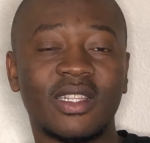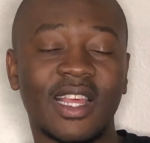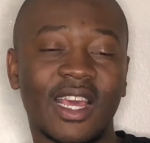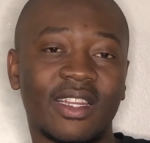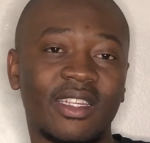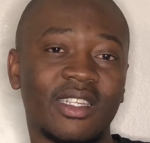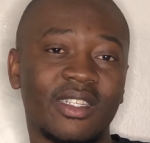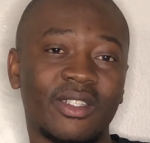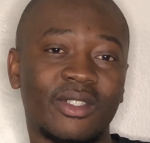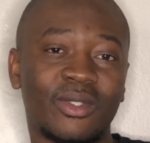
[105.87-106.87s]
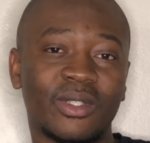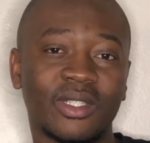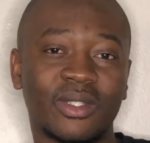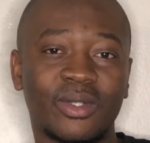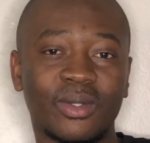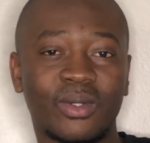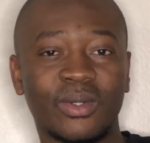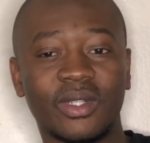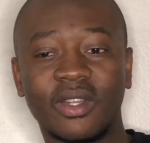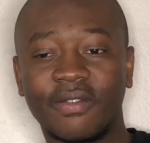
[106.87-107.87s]
that he chooses to do
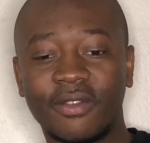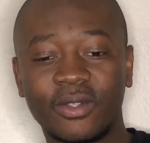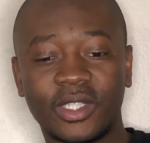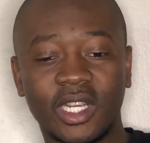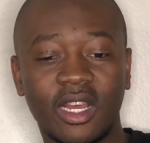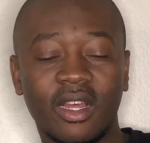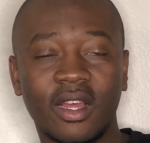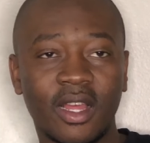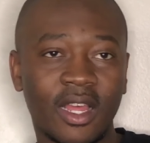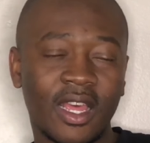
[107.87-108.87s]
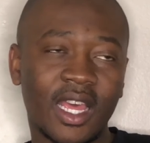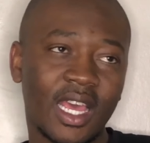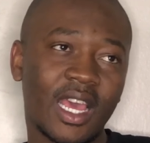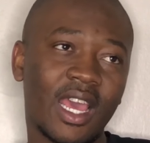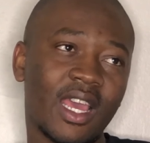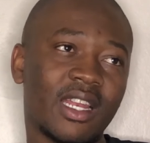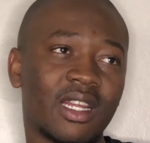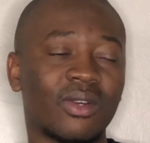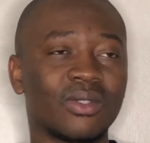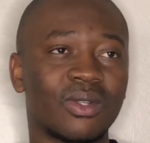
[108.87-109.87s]
in the future. And I'd
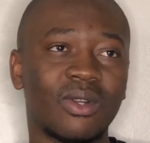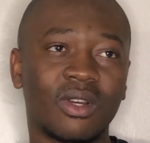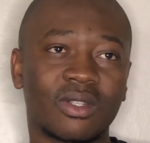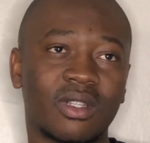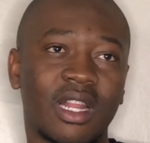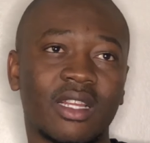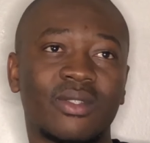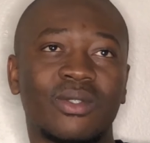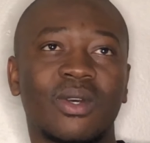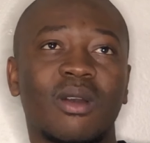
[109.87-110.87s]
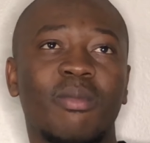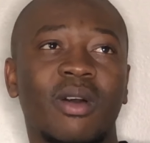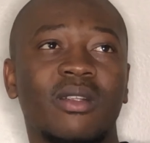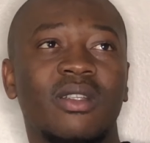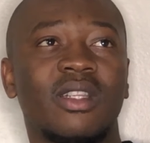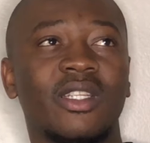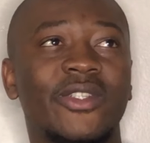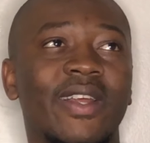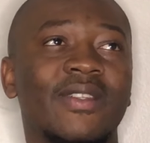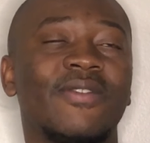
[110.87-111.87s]
also like to talk about the
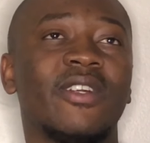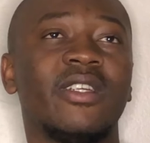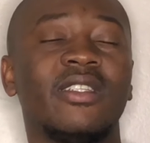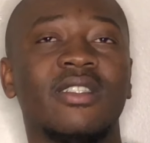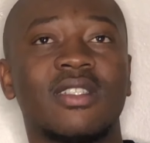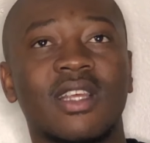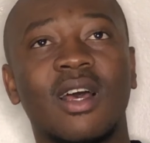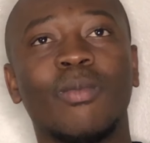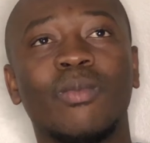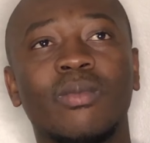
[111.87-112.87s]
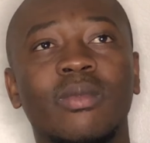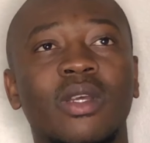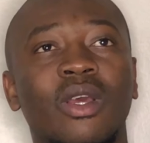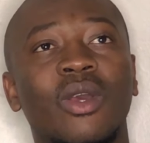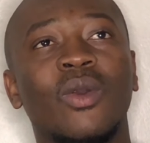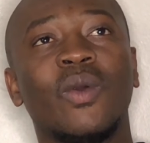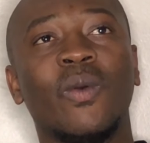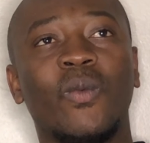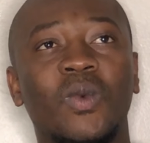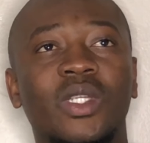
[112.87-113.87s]
transfer ins.
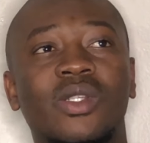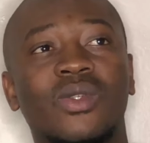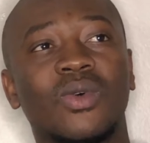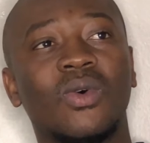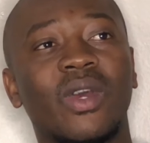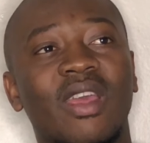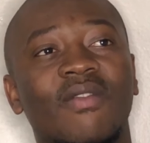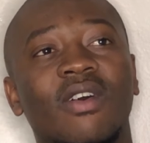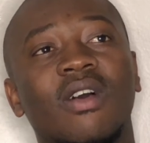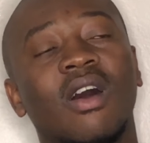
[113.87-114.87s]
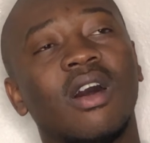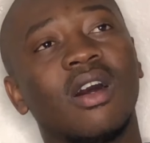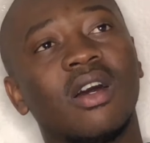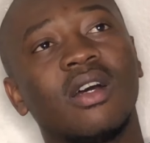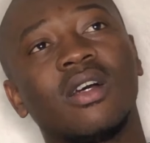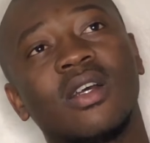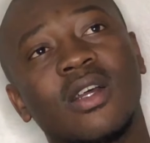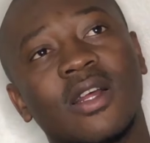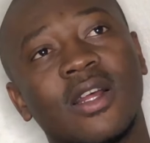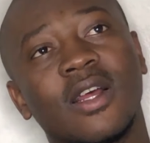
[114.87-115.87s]
We saw MHANGO
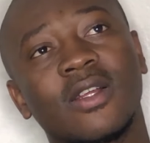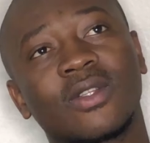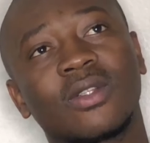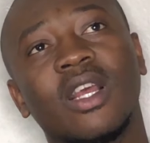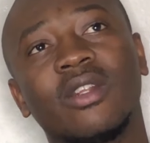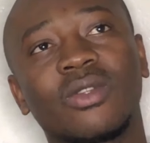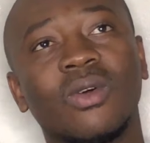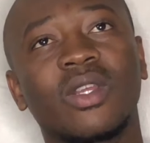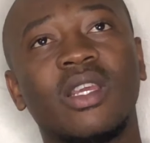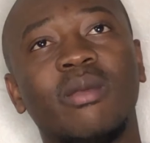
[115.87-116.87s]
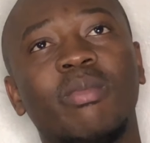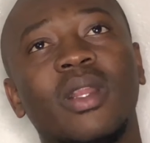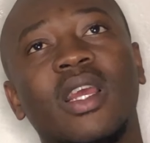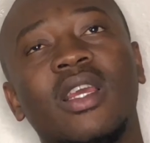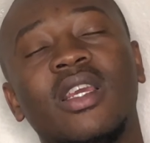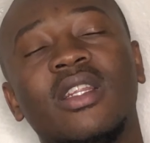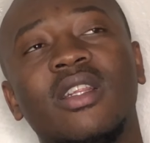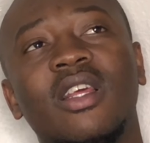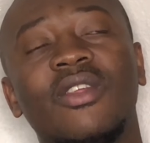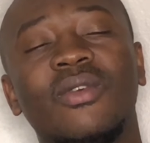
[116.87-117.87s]
and Koki play in
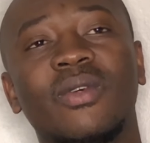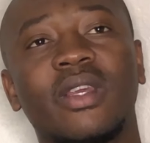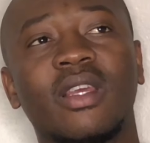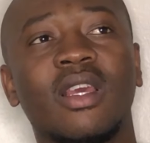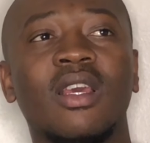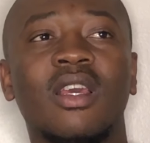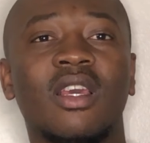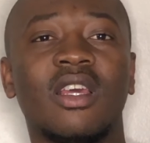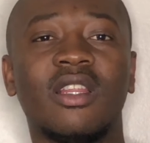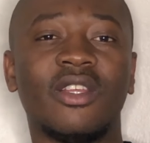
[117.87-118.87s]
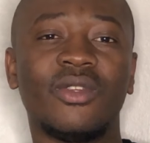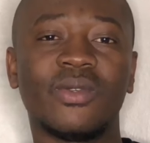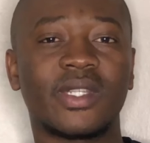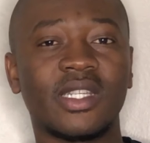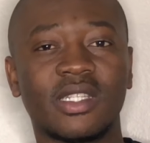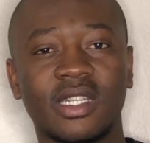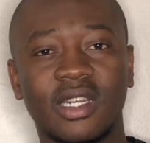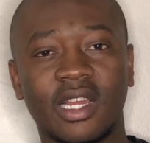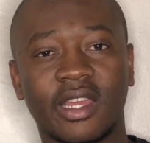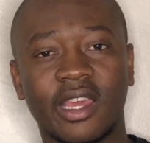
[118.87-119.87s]
the new season
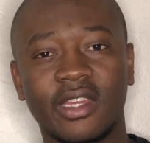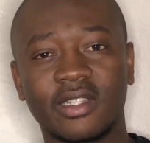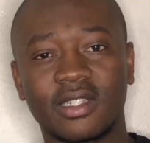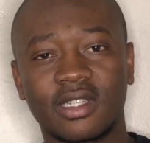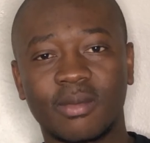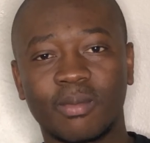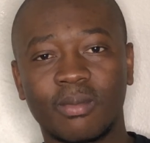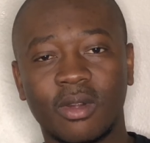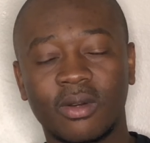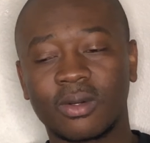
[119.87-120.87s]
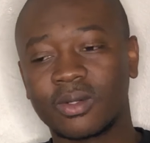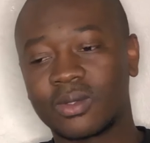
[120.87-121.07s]
against Morocco